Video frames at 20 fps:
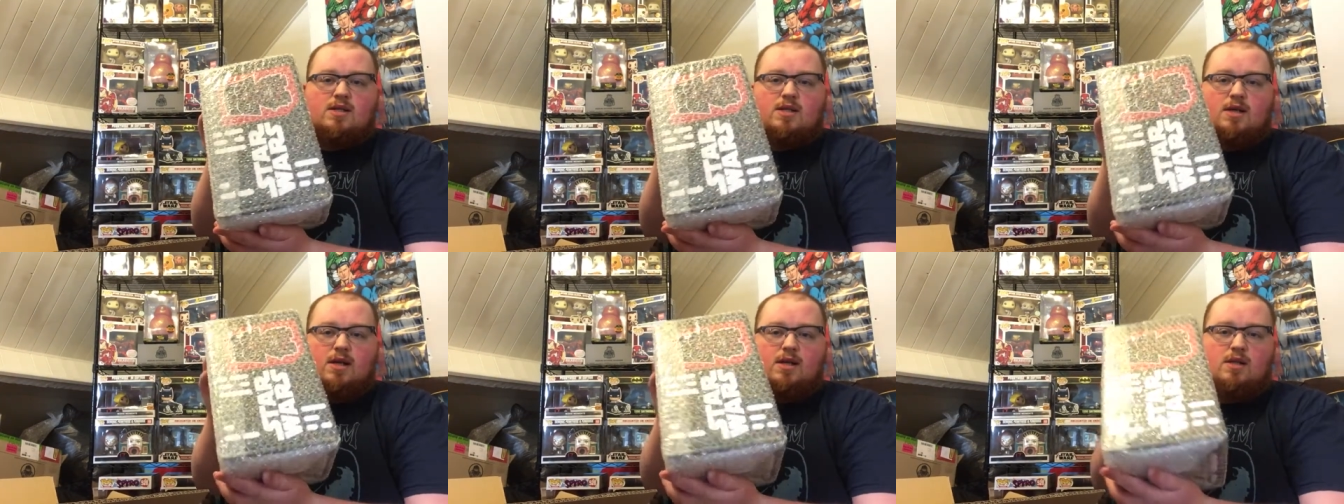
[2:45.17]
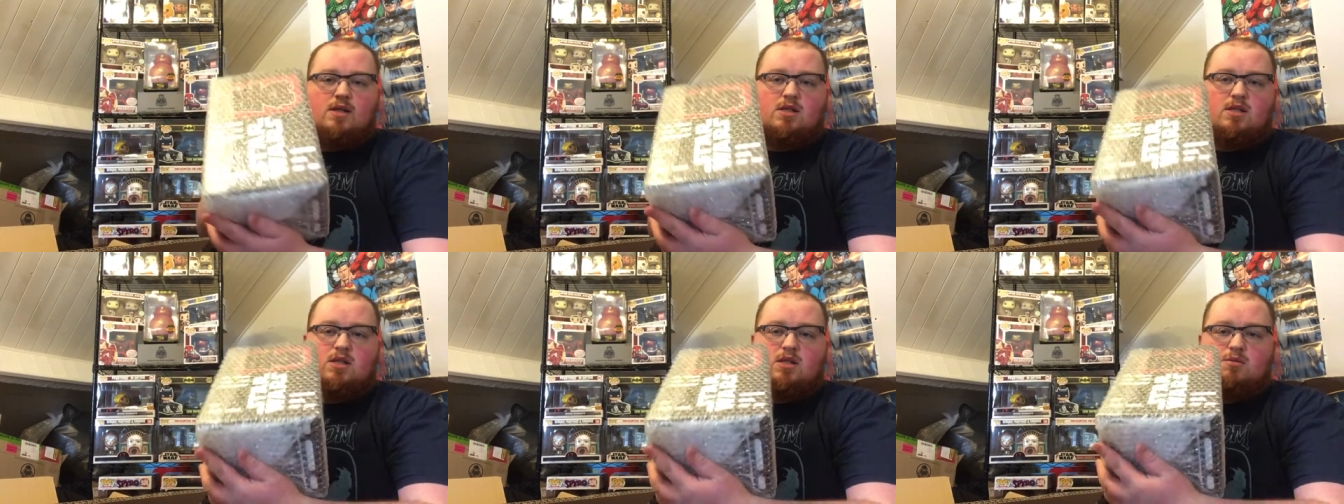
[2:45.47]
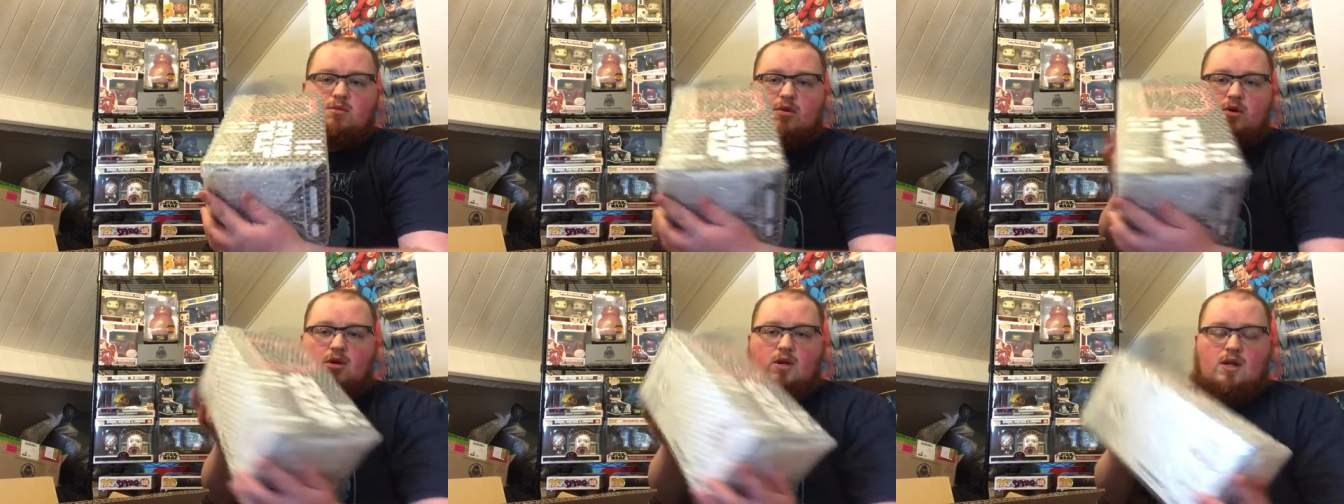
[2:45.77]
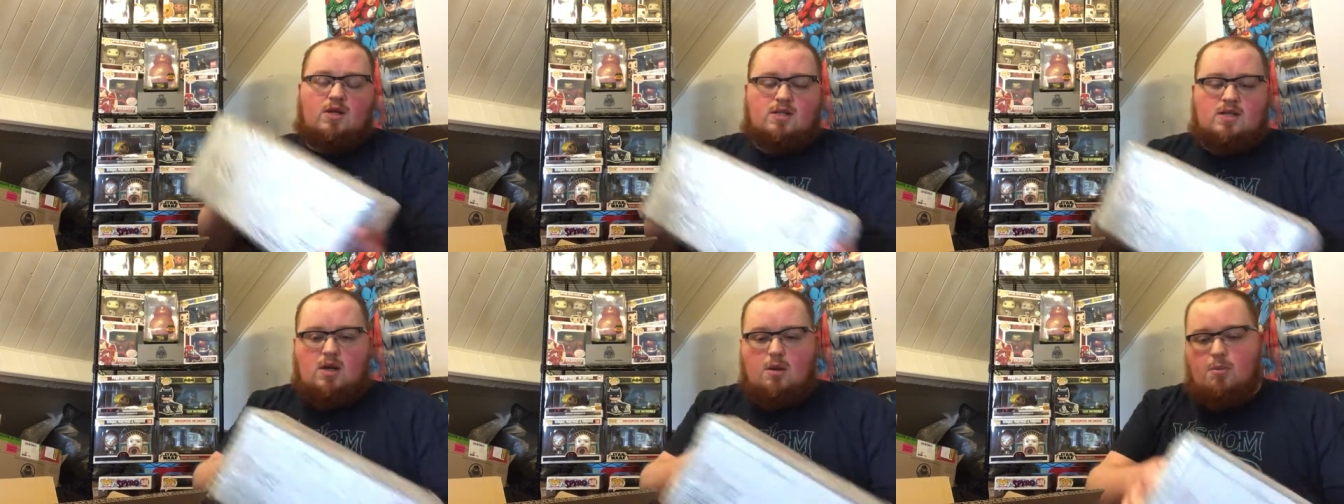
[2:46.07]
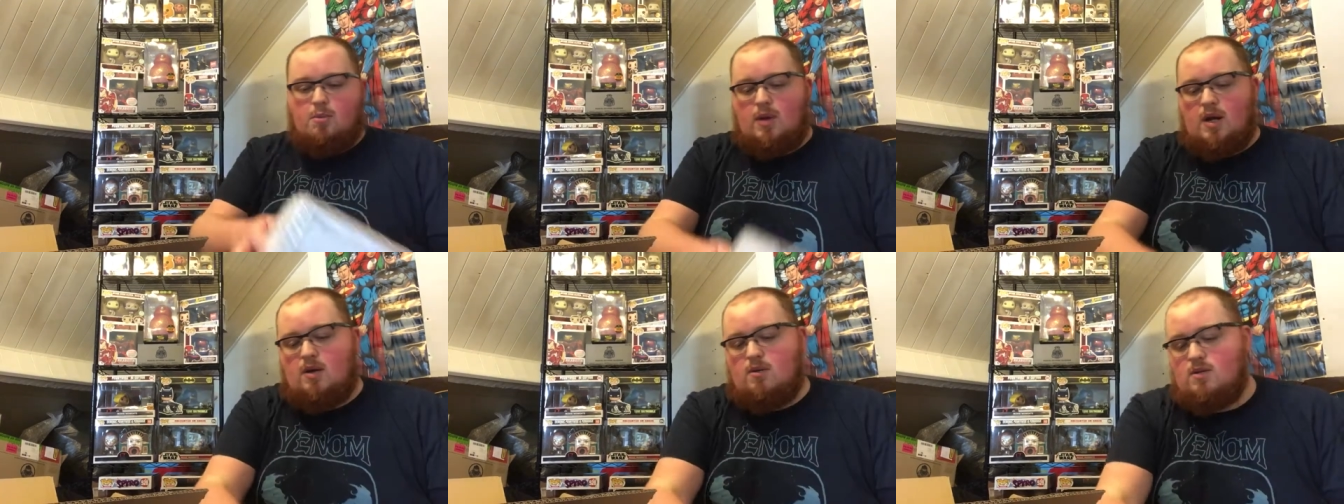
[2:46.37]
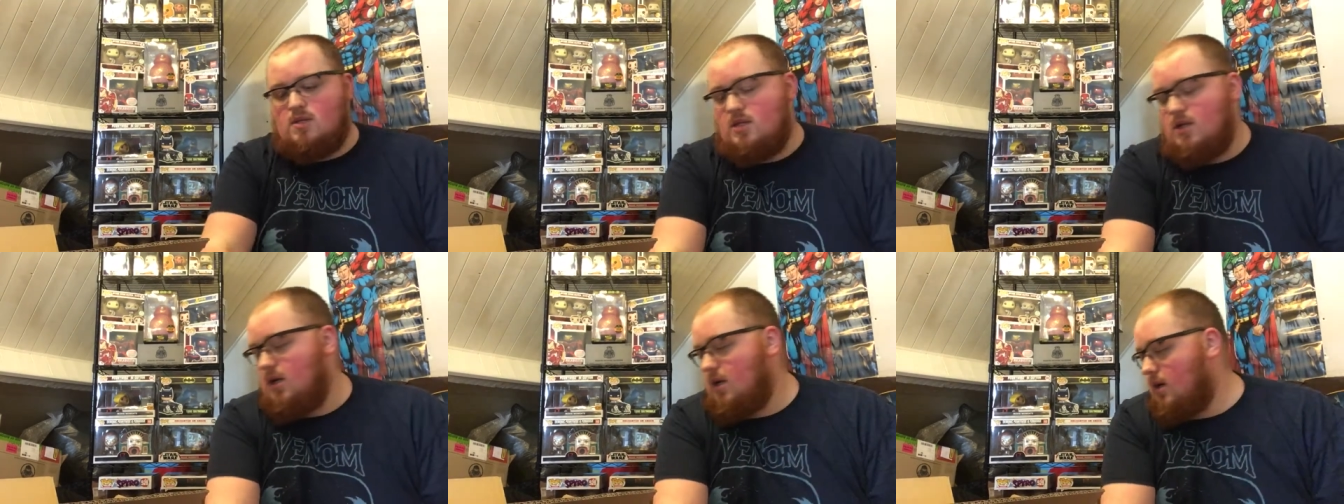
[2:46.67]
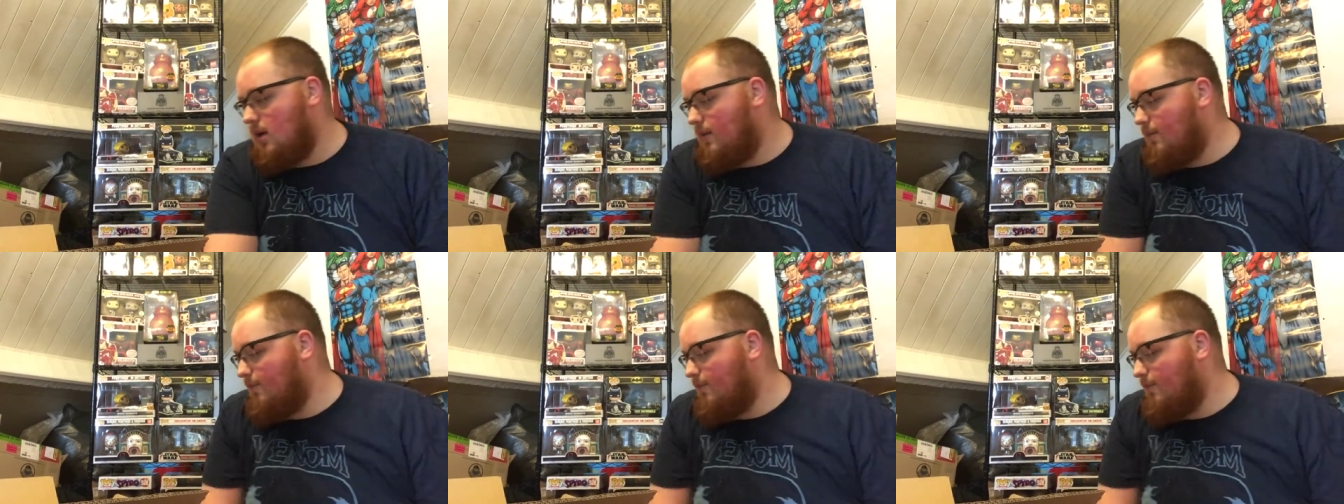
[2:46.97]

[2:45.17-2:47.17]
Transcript: the Smuggler's Bounty.